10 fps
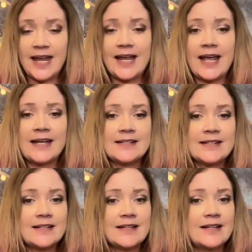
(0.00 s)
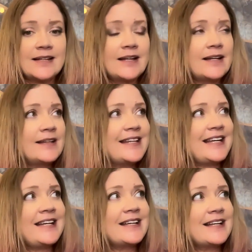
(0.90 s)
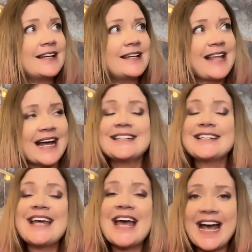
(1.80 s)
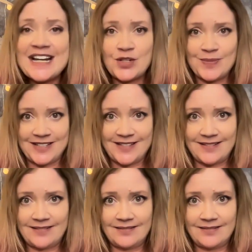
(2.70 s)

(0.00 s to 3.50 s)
and that detachment